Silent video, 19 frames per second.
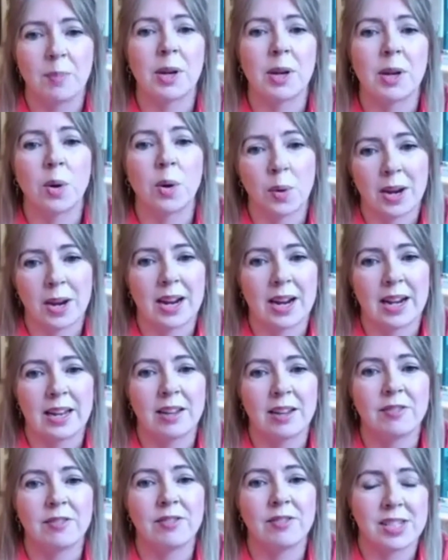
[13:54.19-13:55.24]
coming
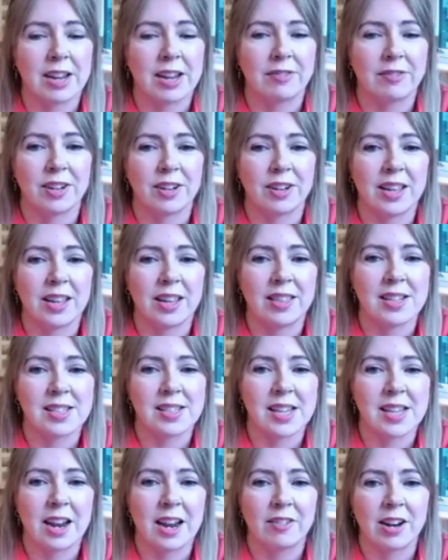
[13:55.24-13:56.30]
quickly, for definite, in
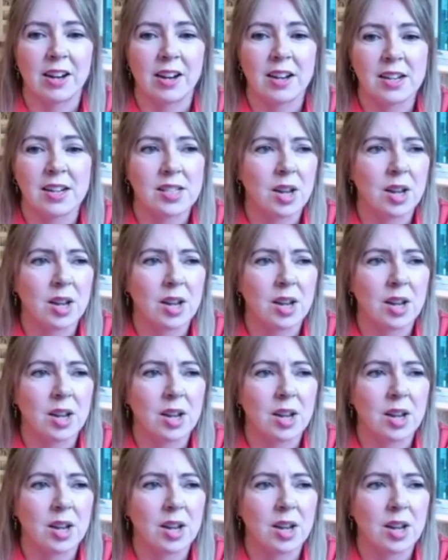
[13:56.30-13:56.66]
this area.